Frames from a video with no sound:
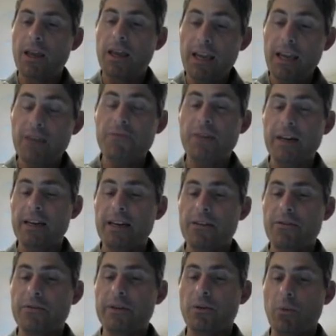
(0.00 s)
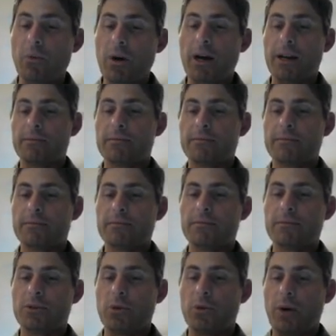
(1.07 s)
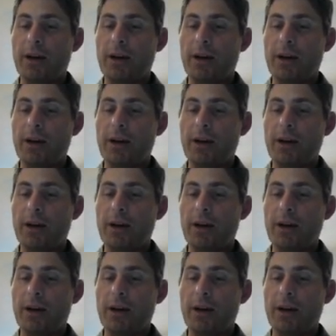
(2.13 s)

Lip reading: If I get 3-to-1, do